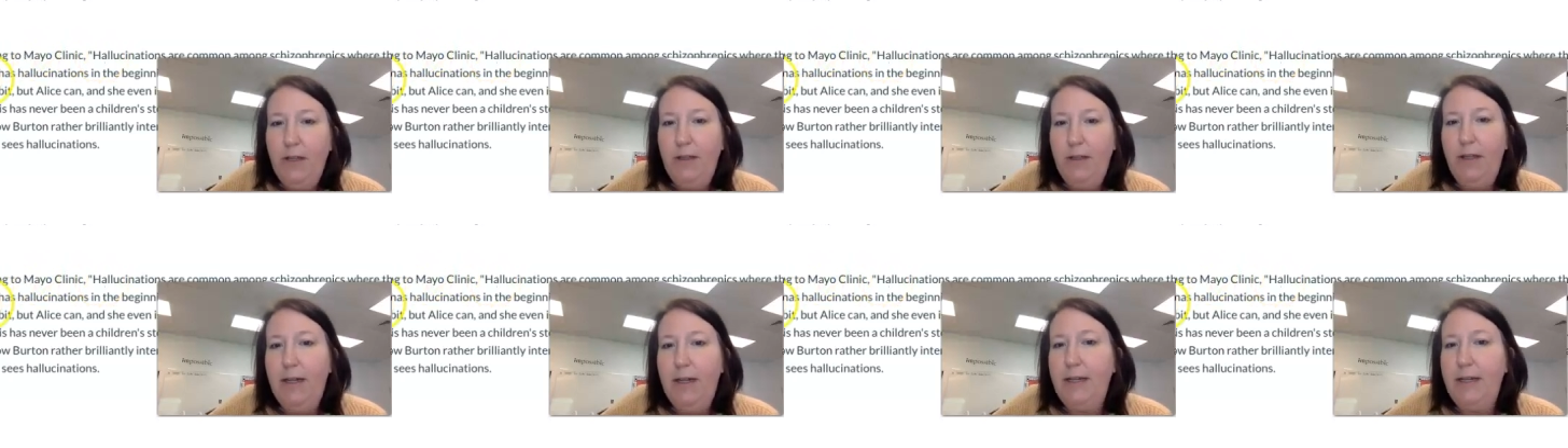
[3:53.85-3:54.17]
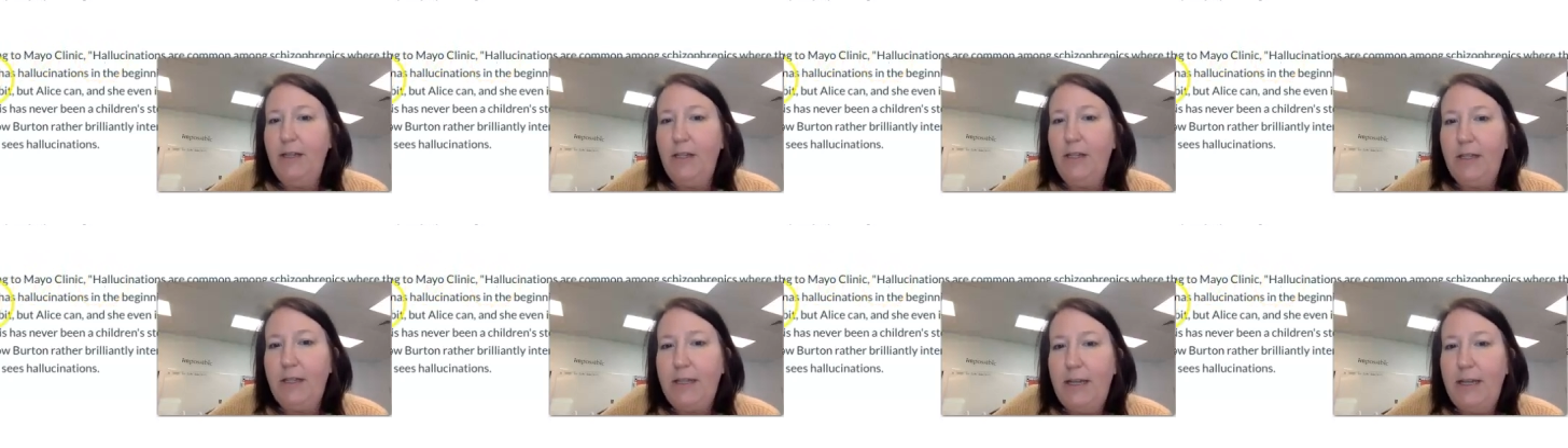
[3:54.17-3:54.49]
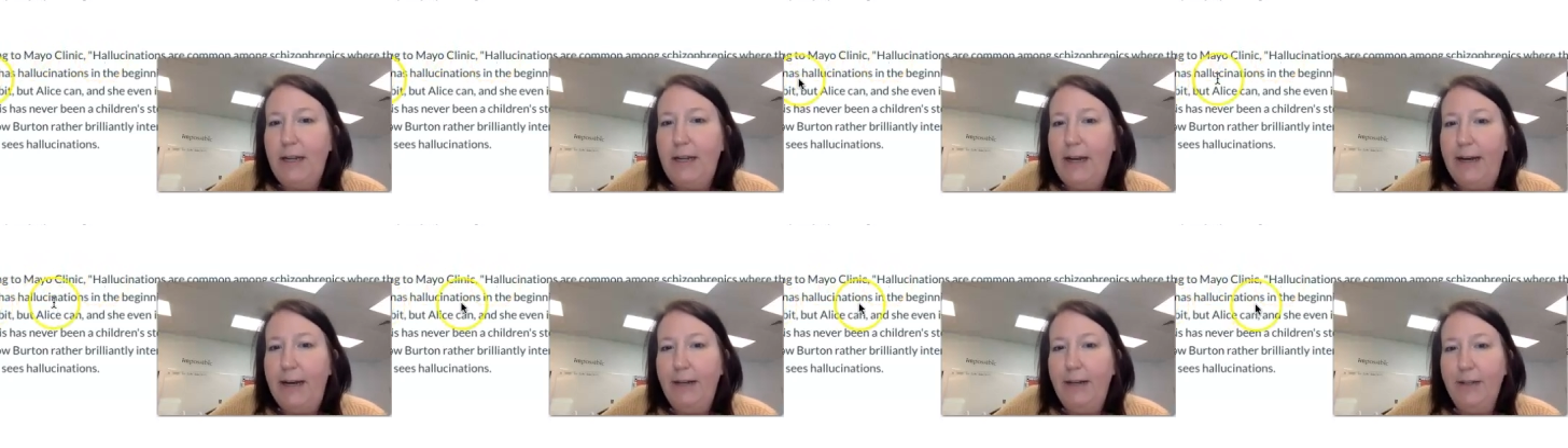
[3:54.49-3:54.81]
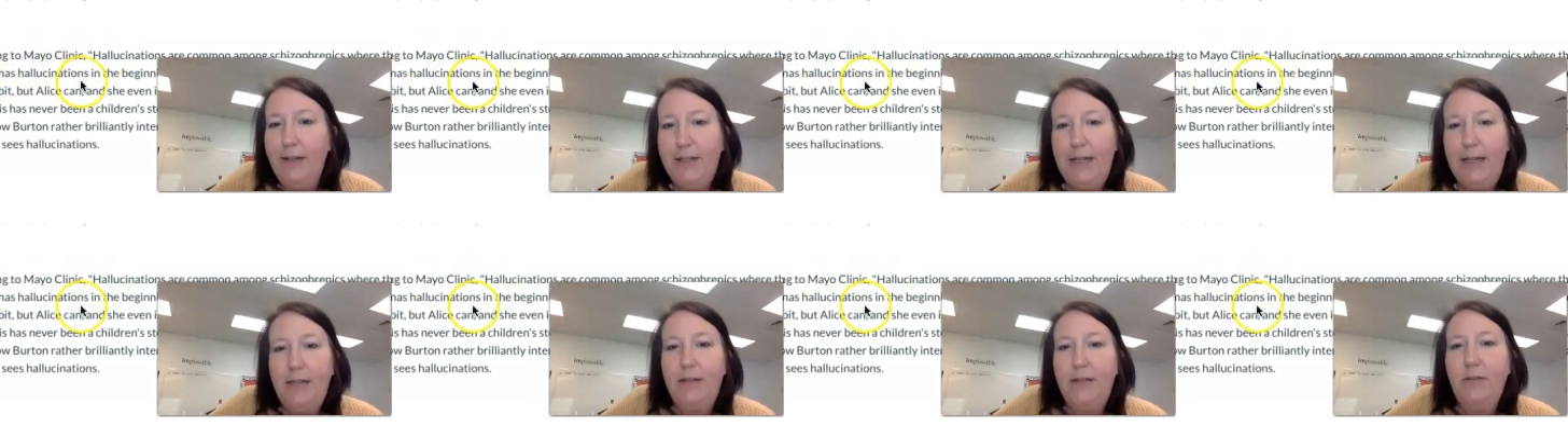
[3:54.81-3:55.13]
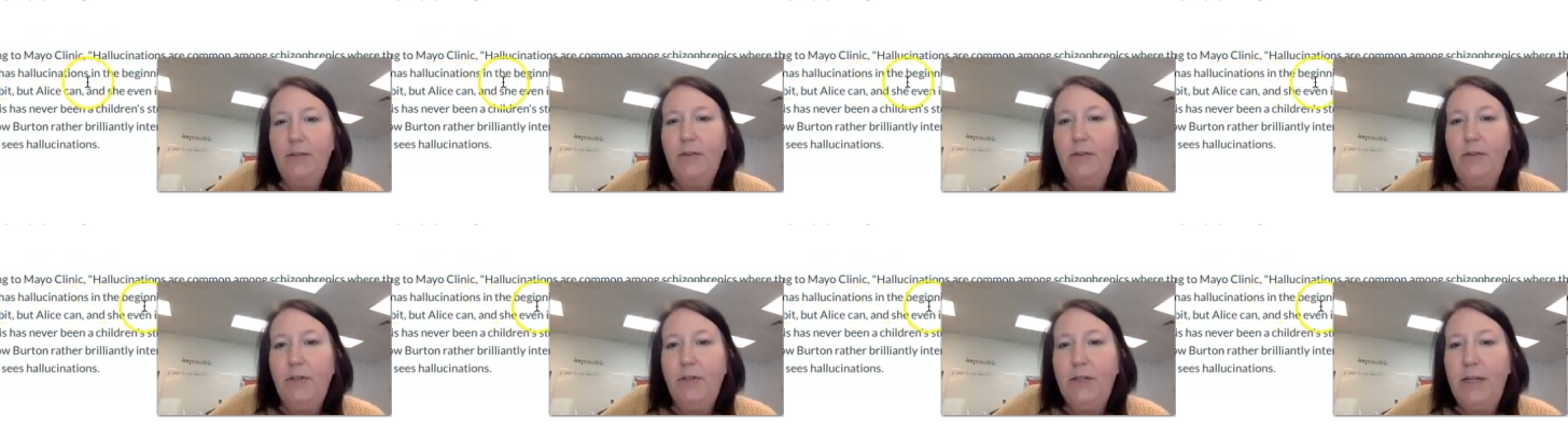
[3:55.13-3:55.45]
Then I just said Alice has
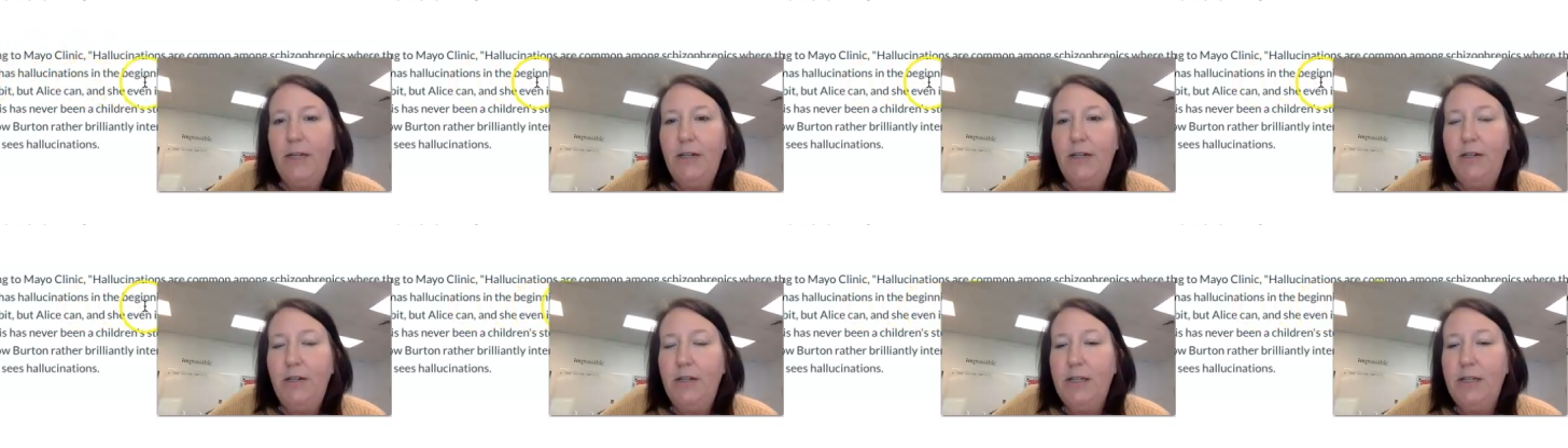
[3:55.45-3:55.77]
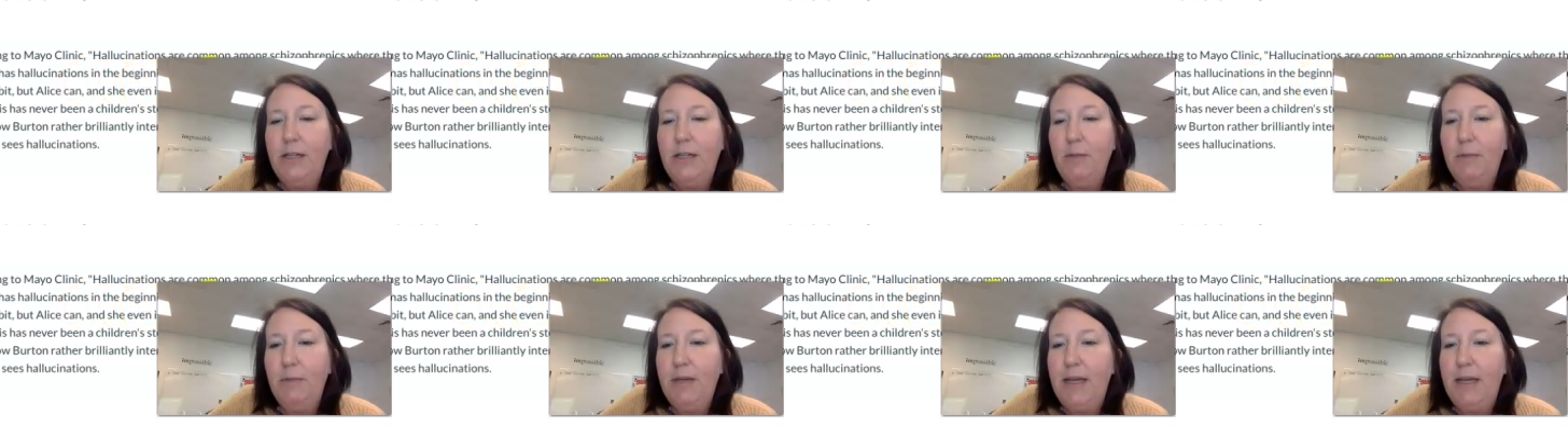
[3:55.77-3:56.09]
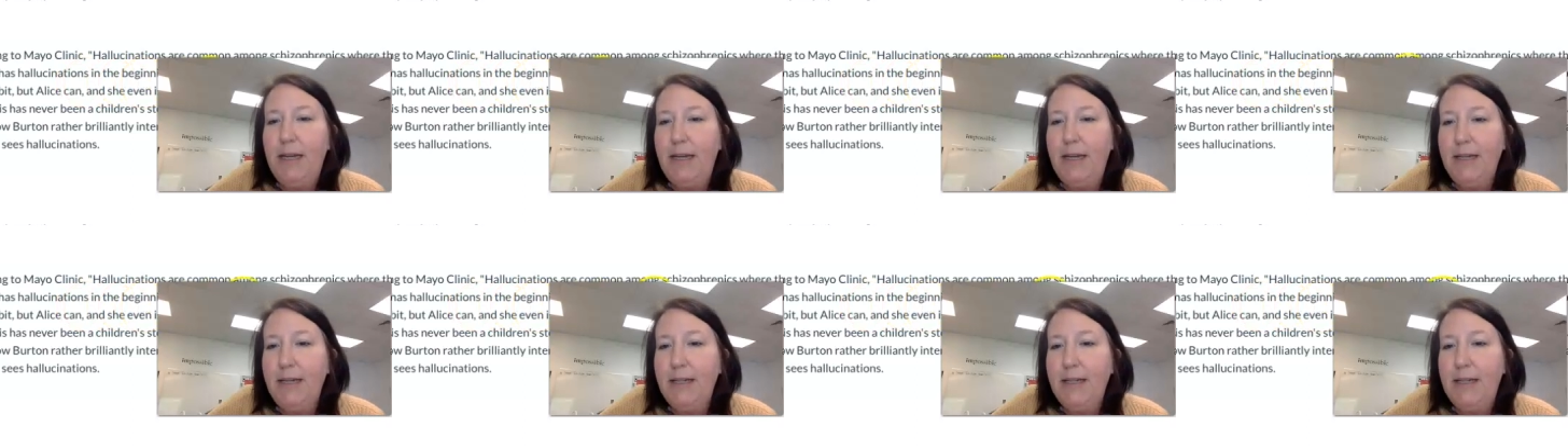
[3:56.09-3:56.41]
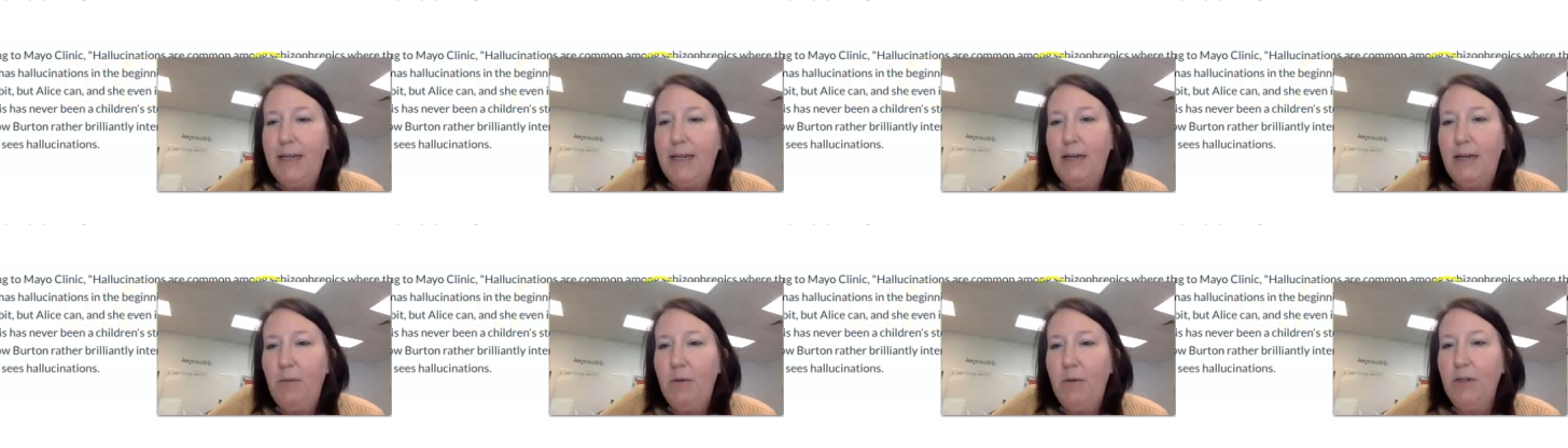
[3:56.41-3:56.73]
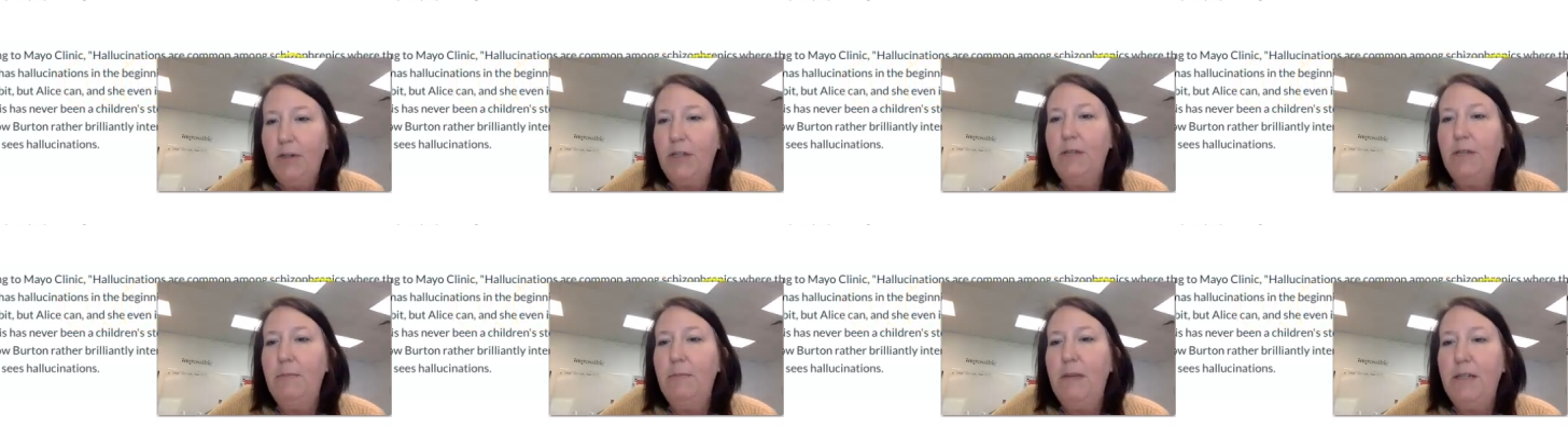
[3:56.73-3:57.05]
hallucinations in the beginning scene where
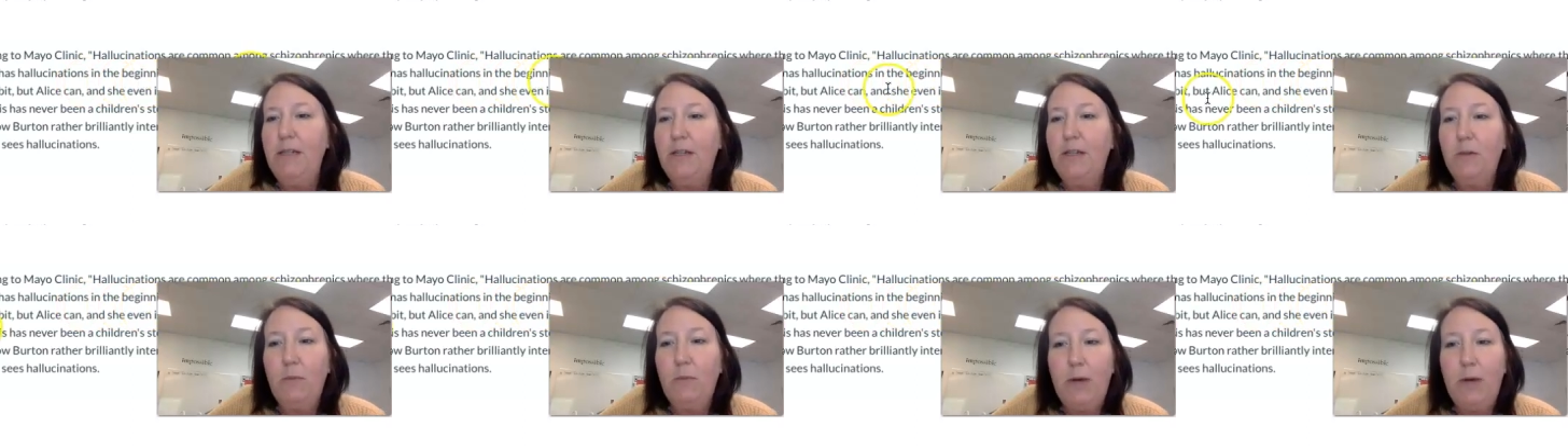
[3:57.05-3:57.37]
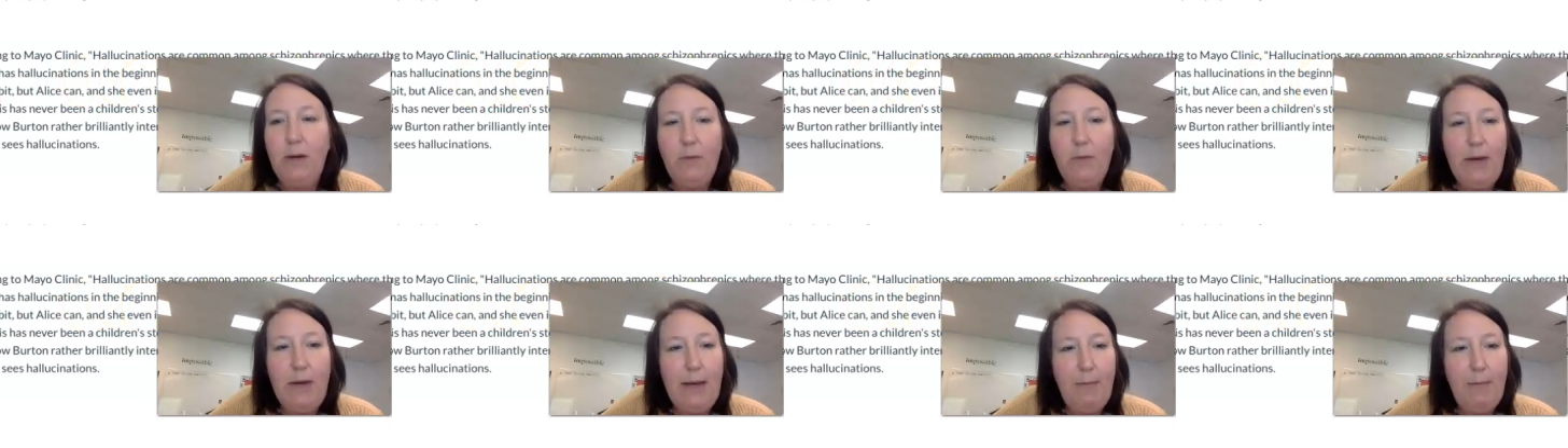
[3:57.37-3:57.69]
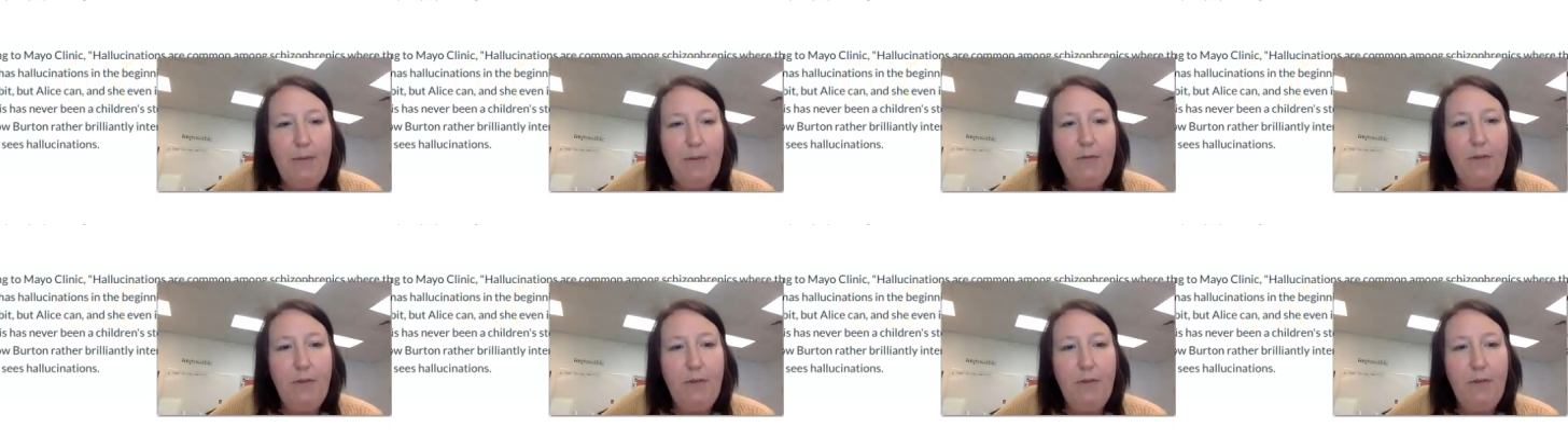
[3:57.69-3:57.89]
she meets the white rabbit